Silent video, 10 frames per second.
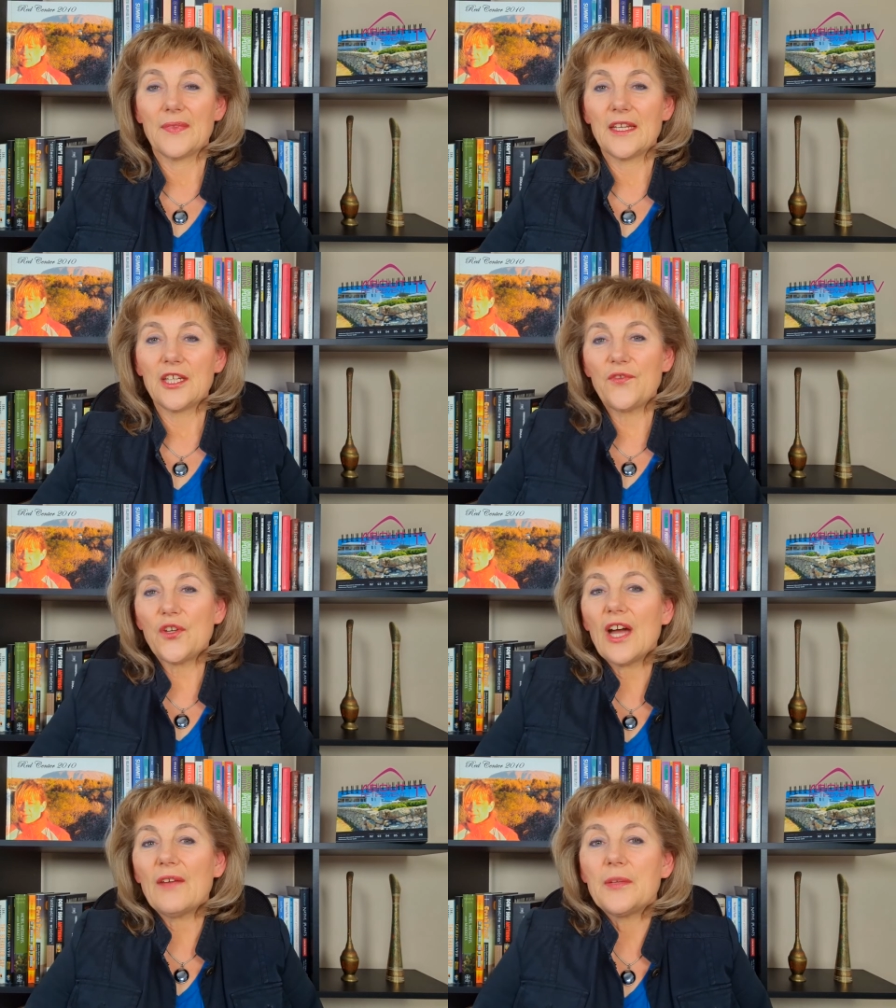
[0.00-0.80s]
If
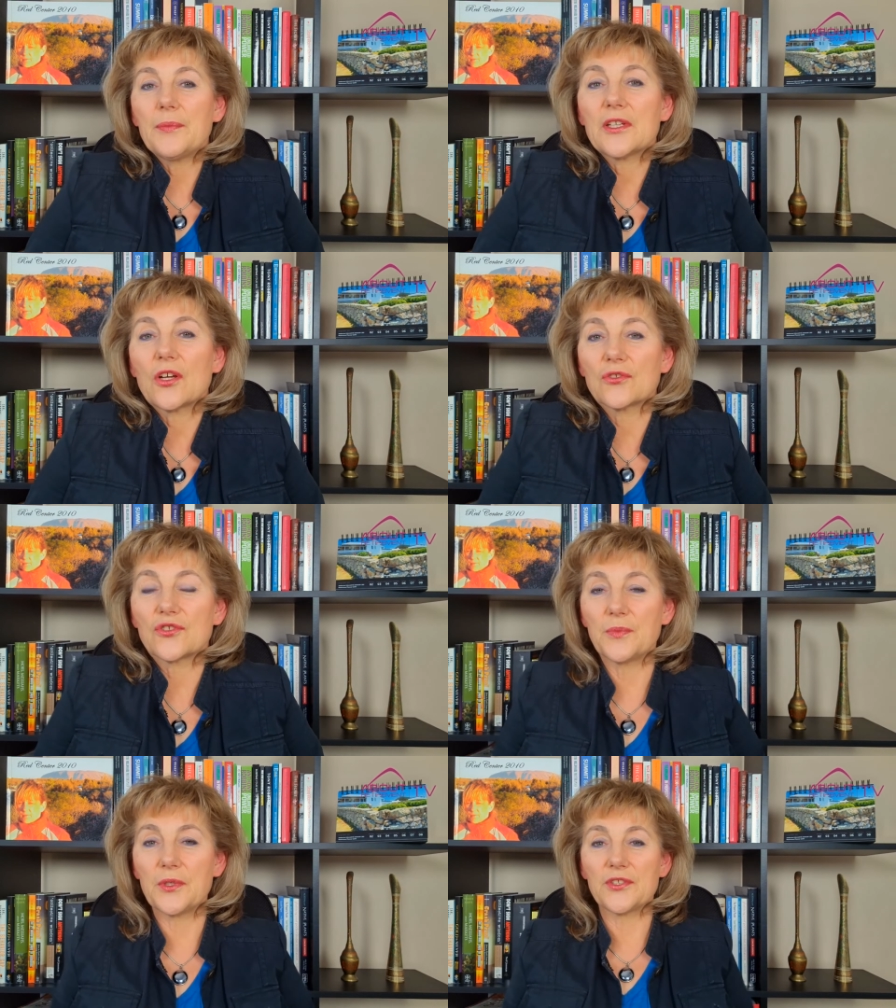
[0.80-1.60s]
you haven't been
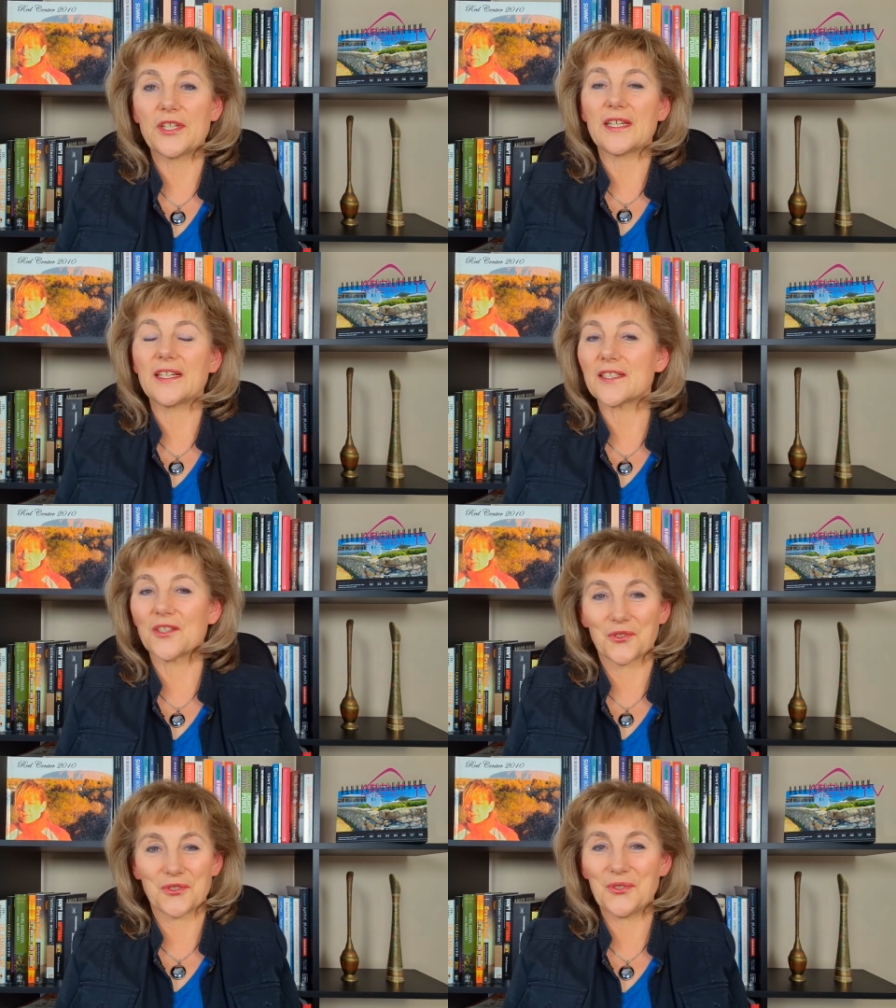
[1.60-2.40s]
contributing, it is
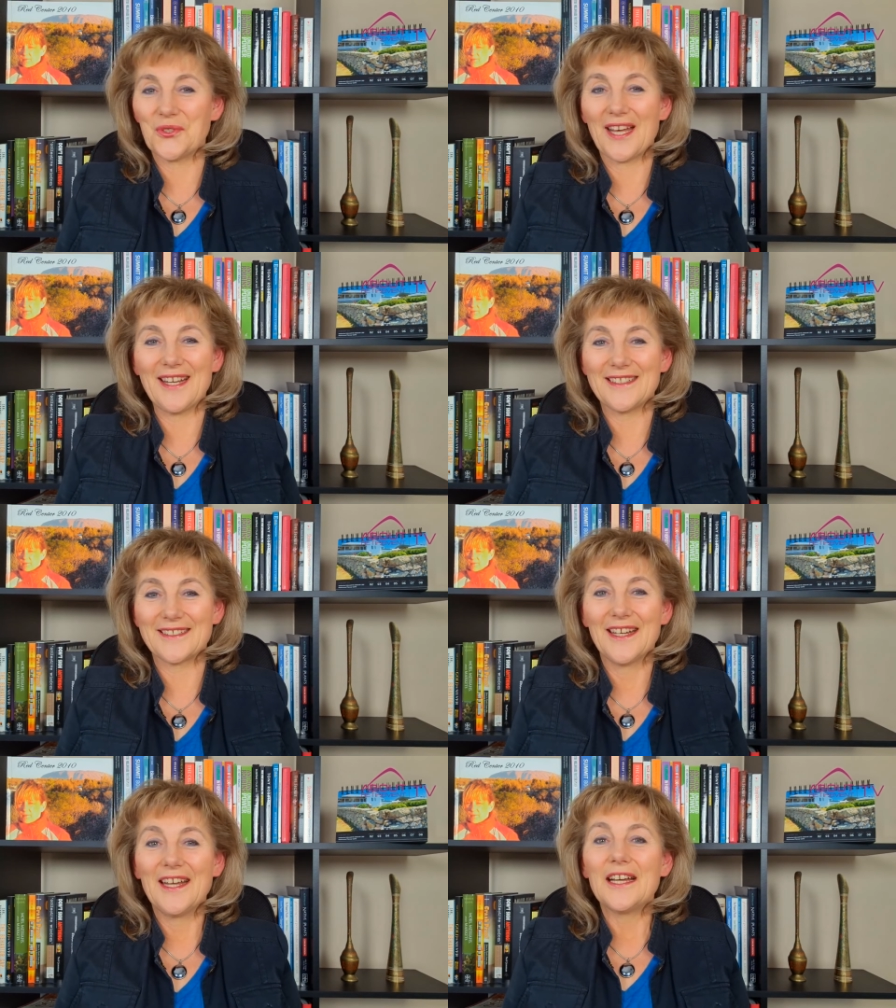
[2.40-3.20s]
not too late,
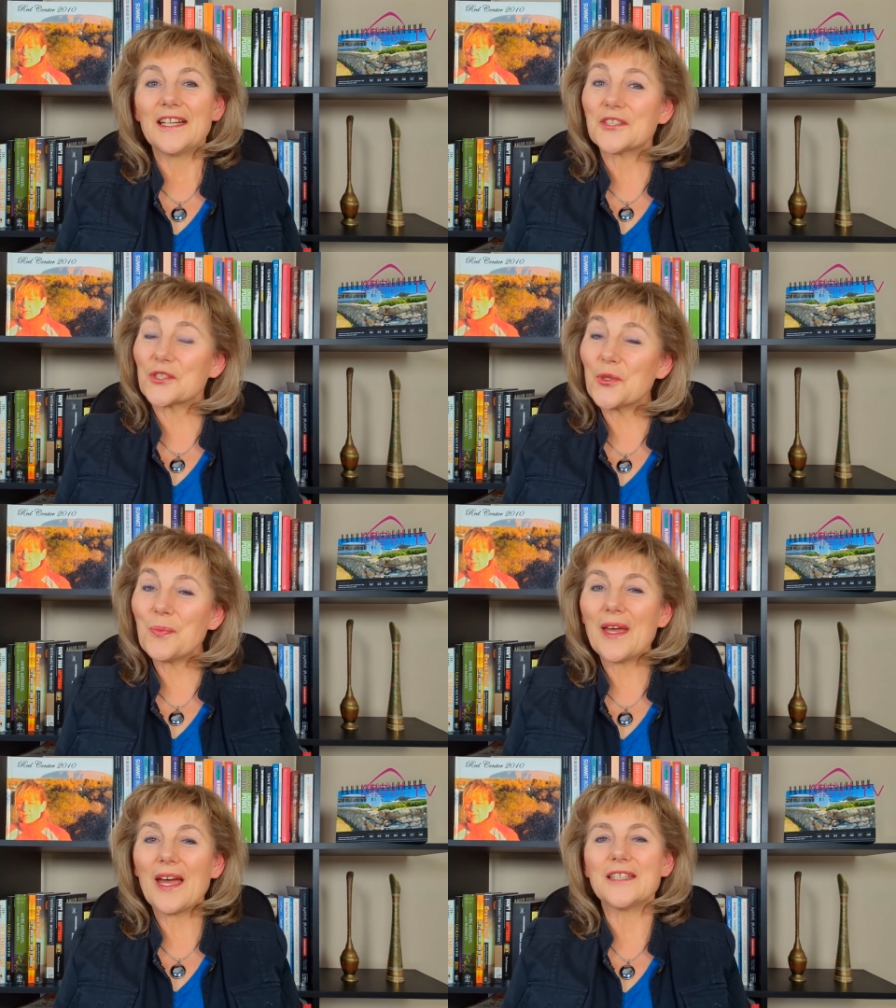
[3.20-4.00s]
as
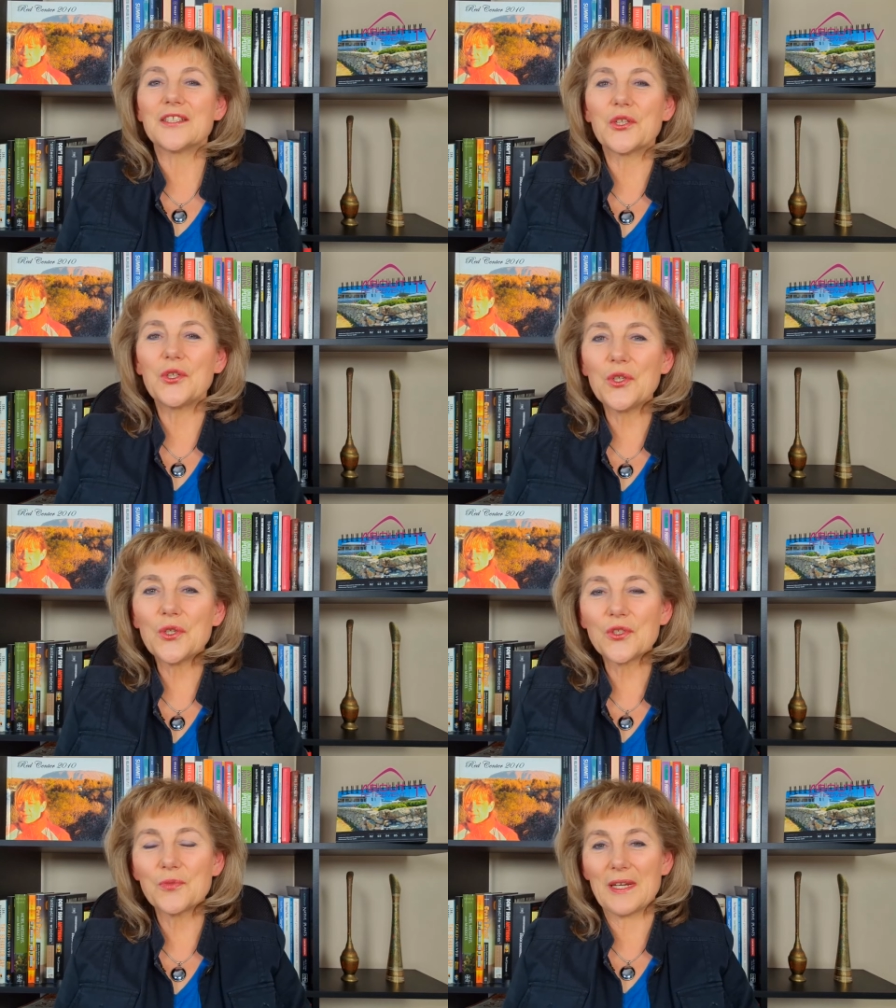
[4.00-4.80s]
super has
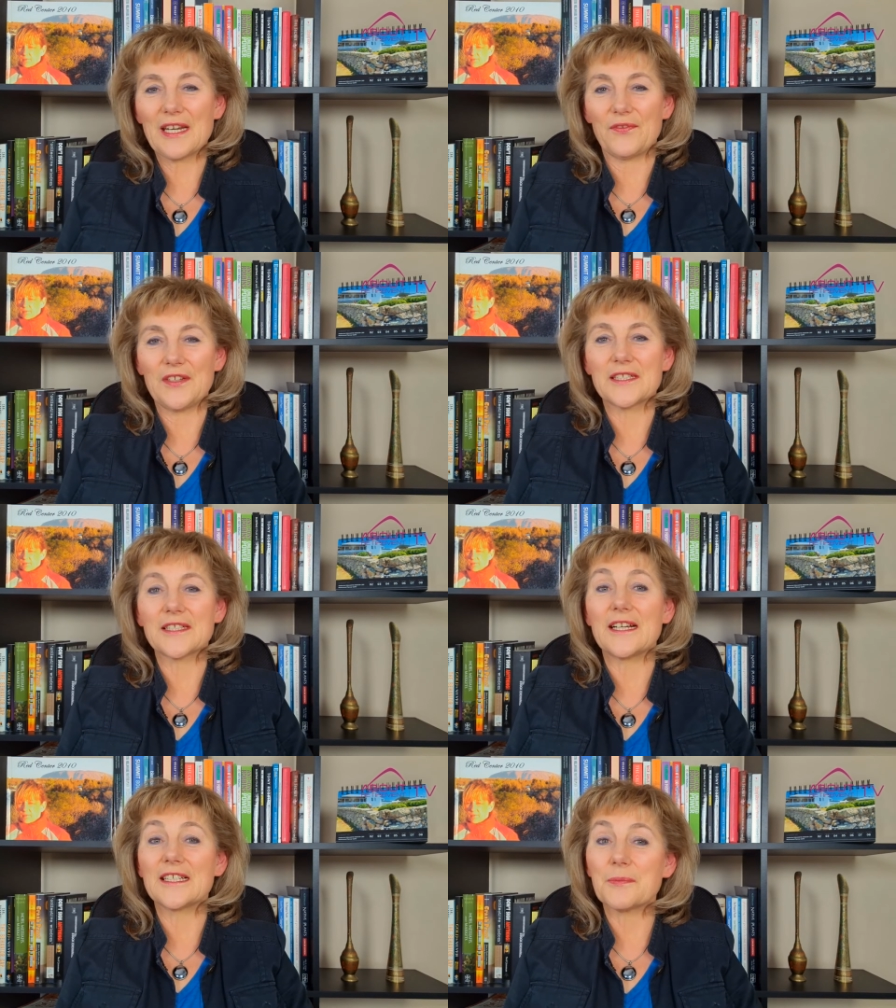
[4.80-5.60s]
huge benefits,
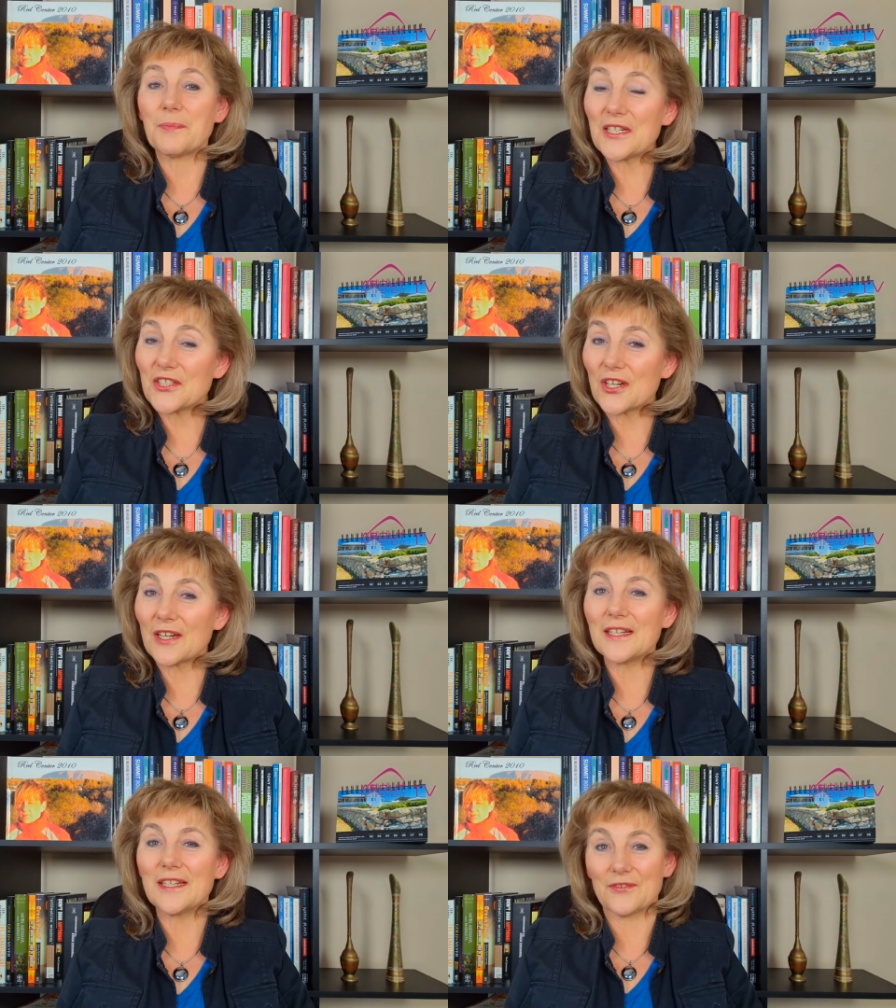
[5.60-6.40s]

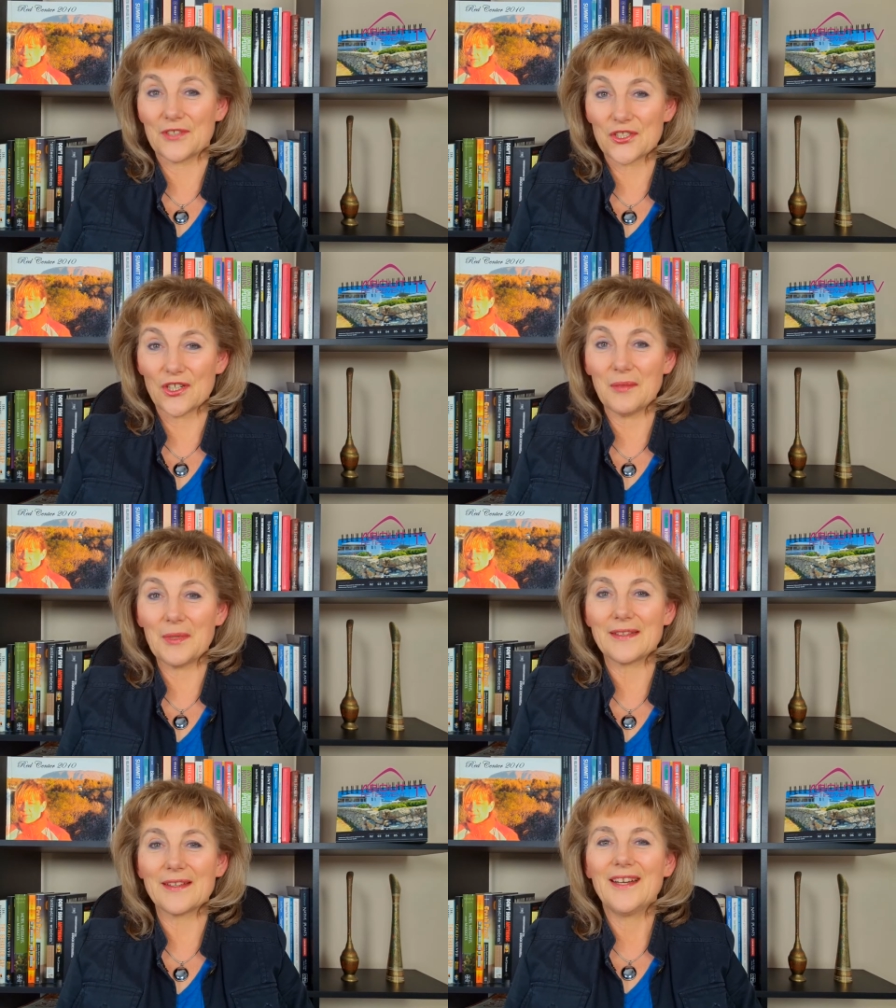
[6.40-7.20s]
especially in retirement.